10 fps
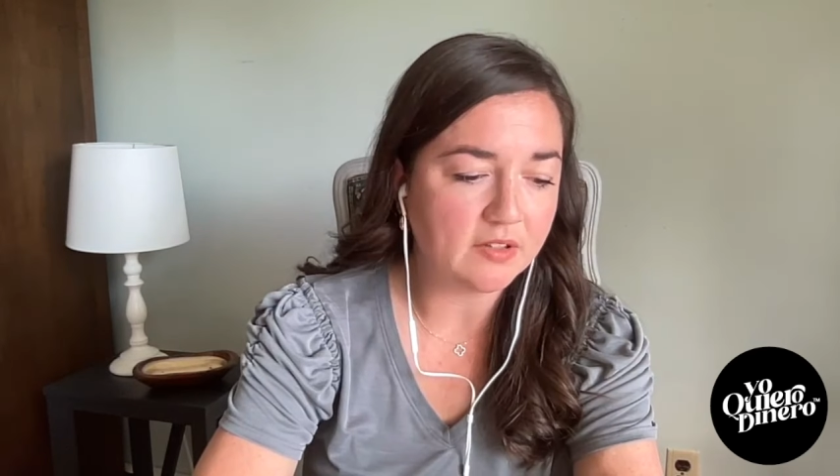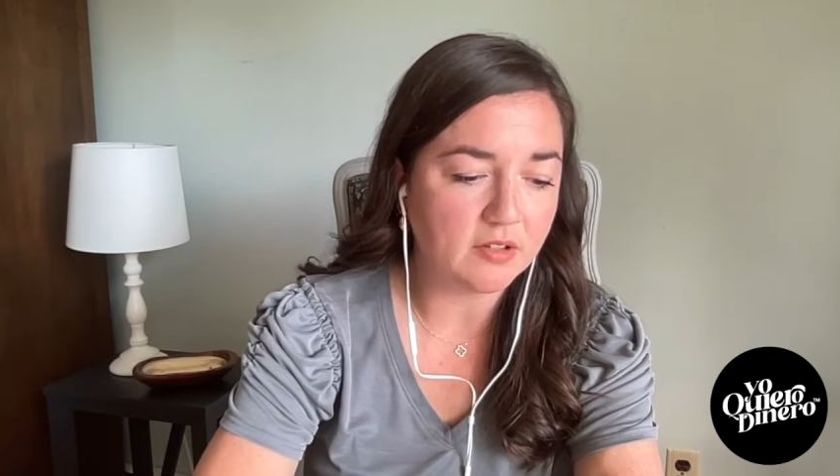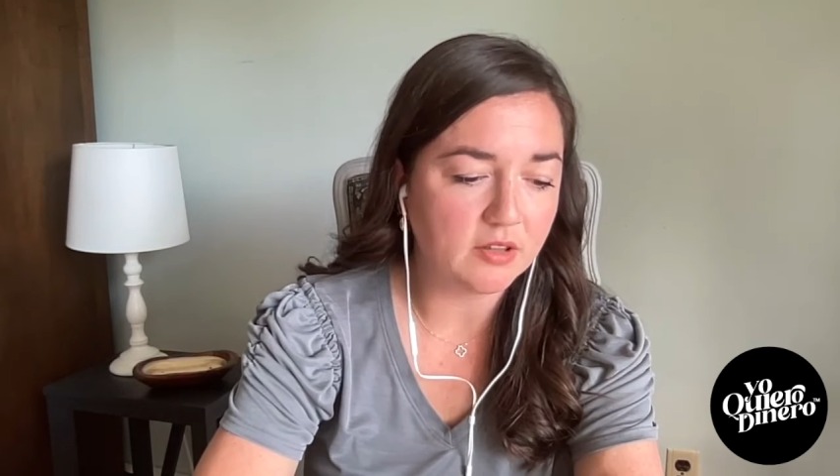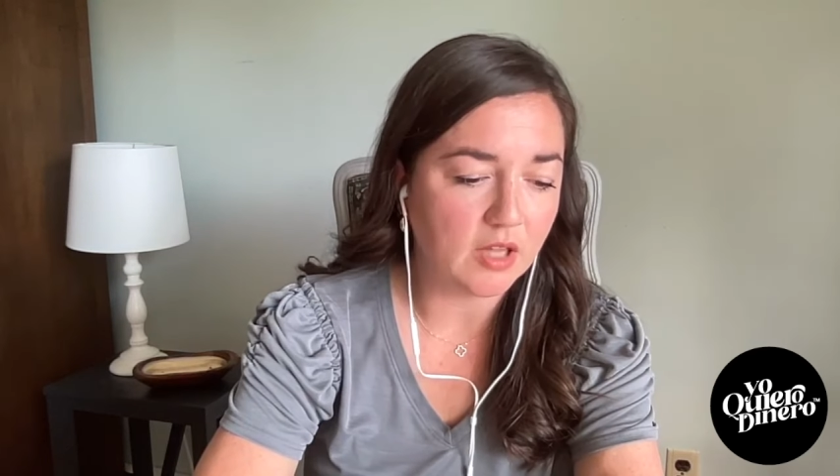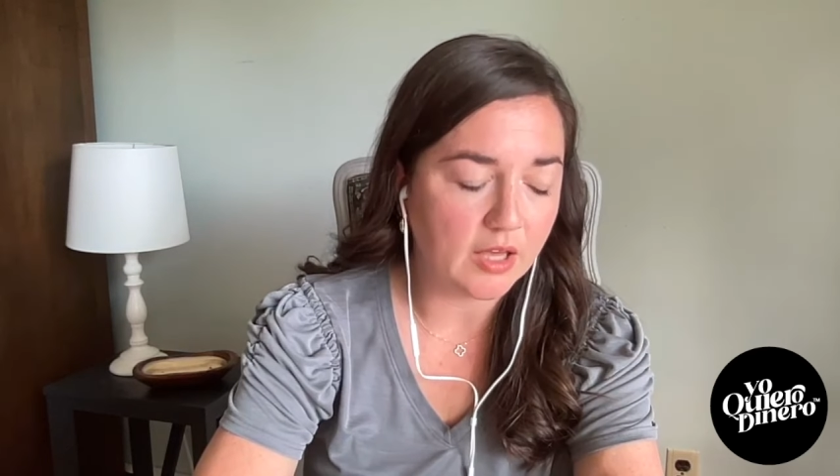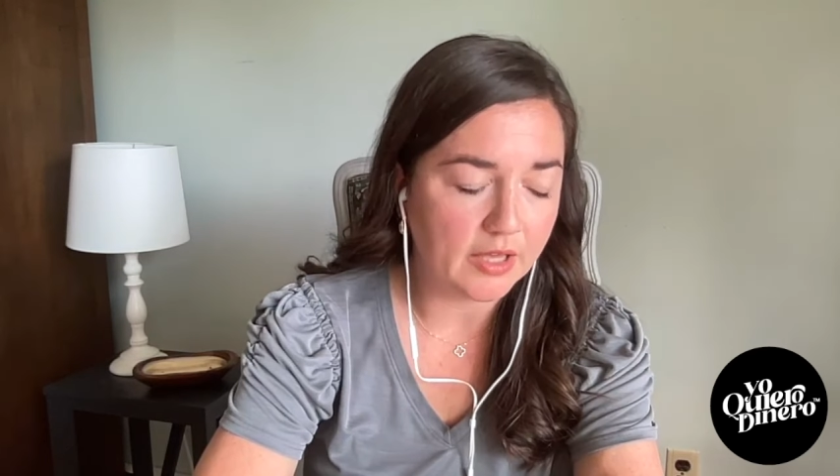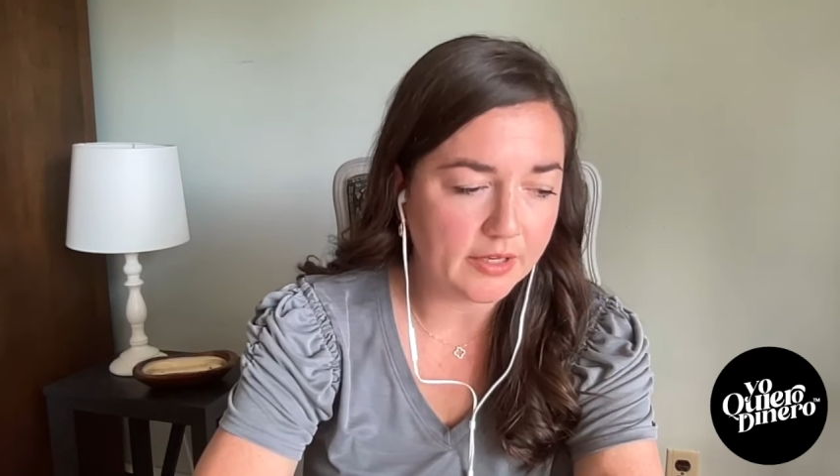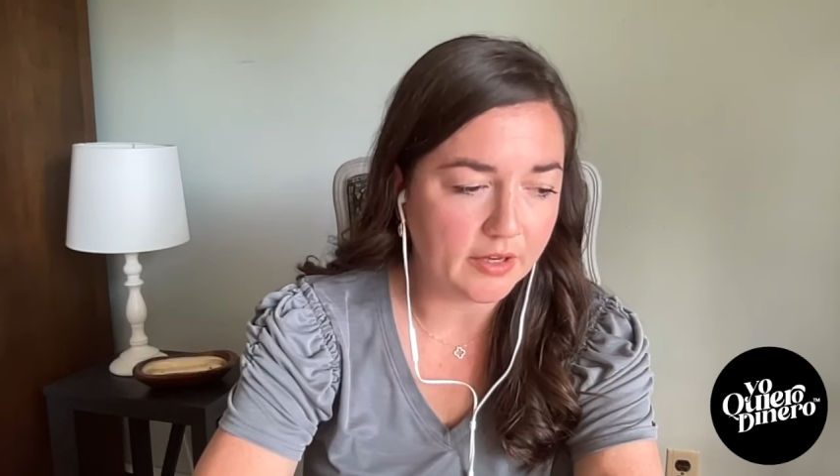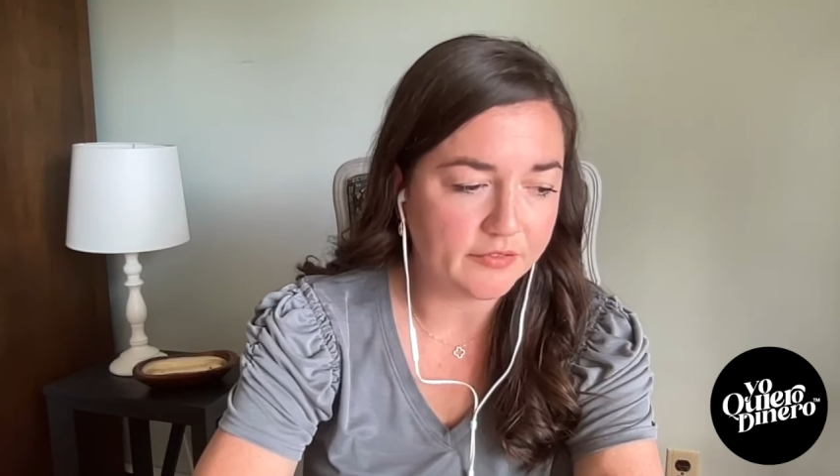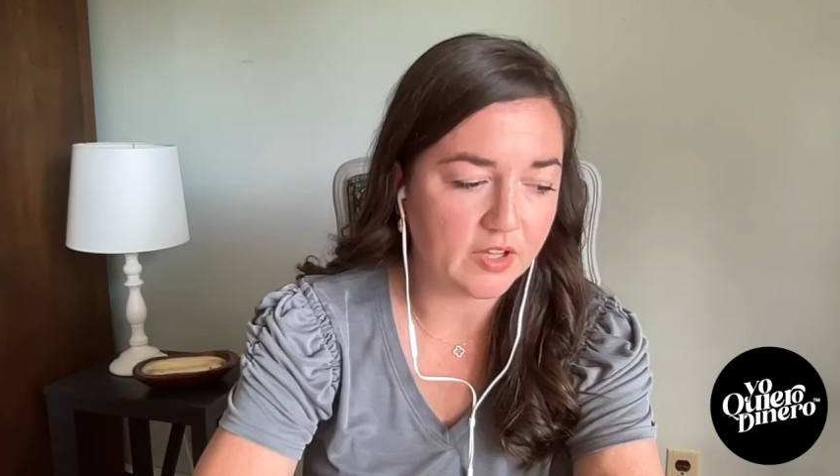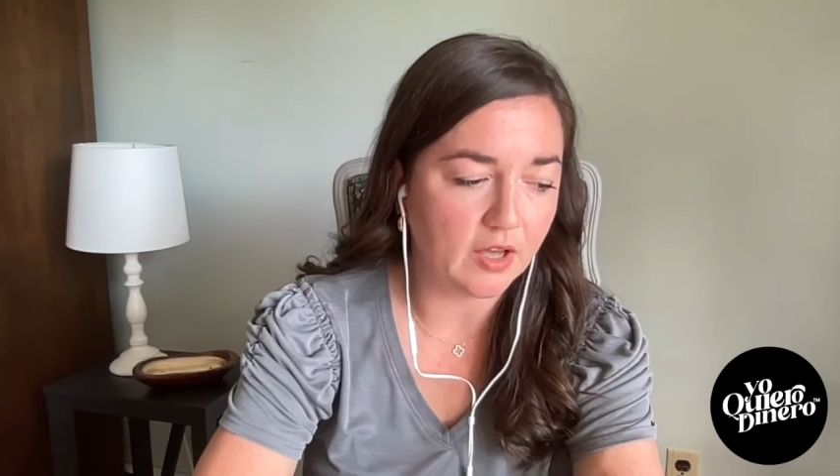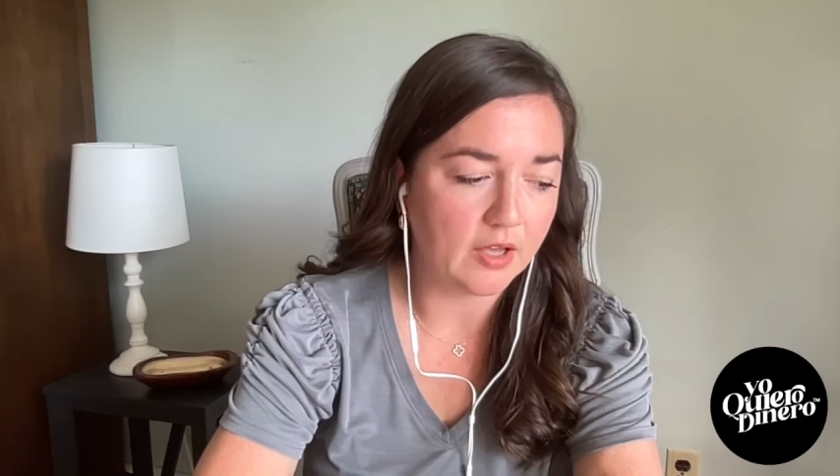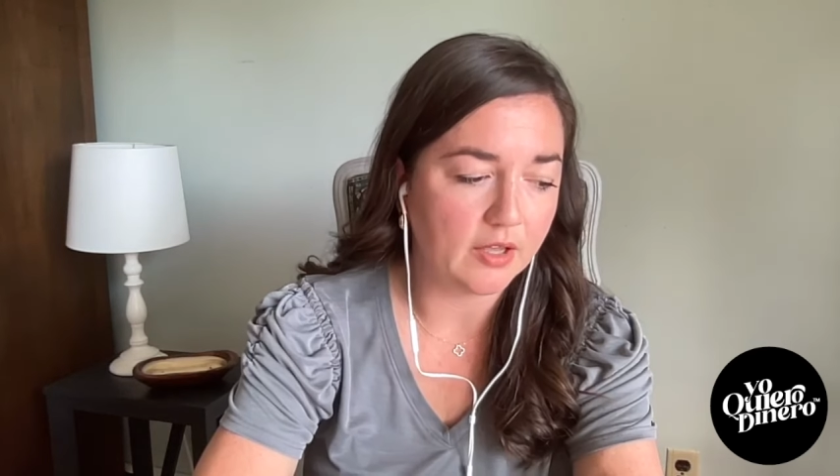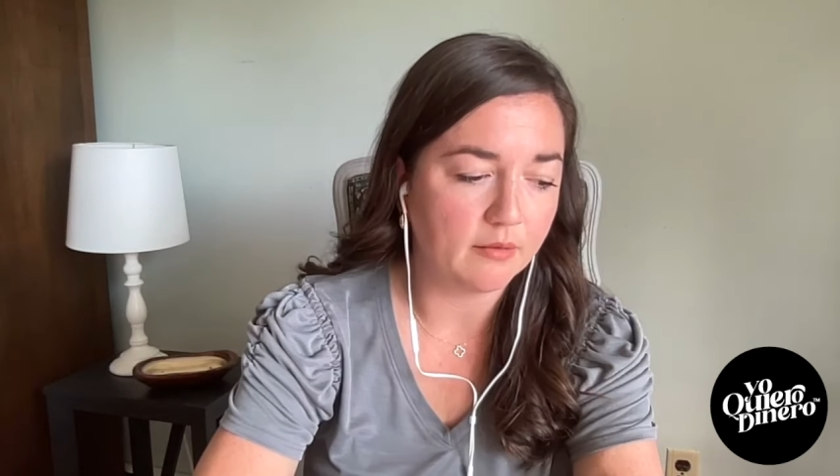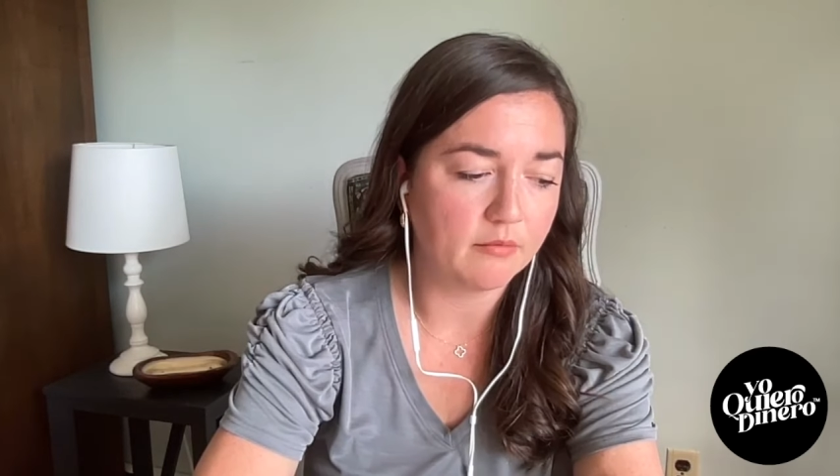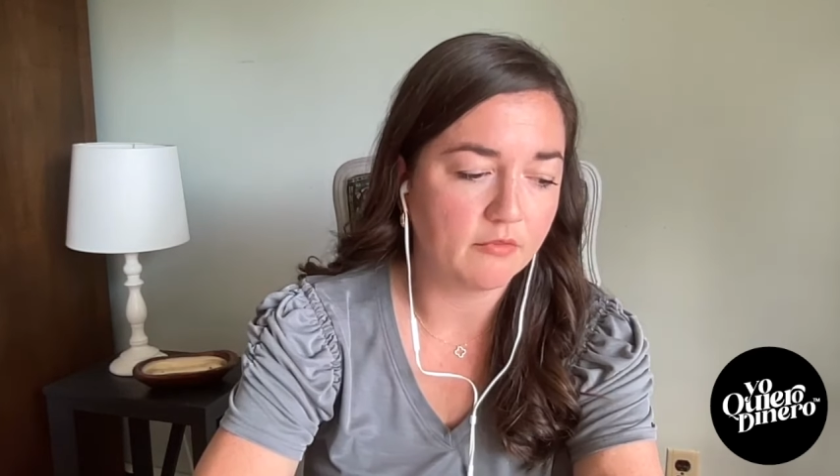a lot of time